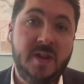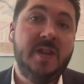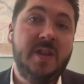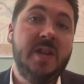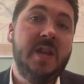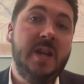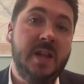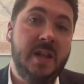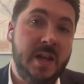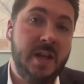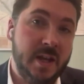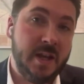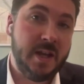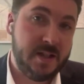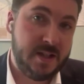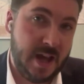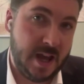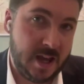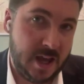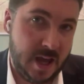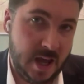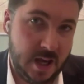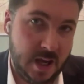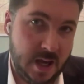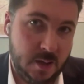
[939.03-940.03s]
nearly a
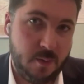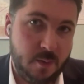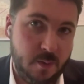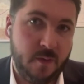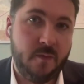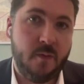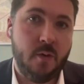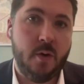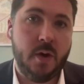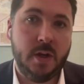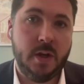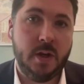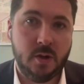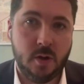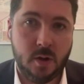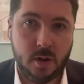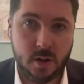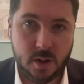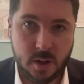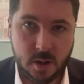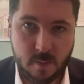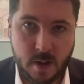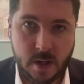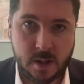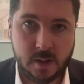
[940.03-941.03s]
decade before he
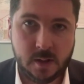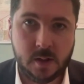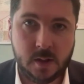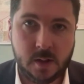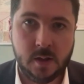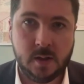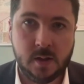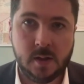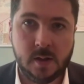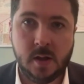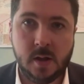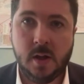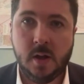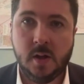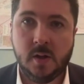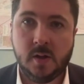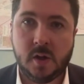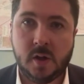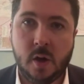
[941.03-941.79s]
took to Damascus.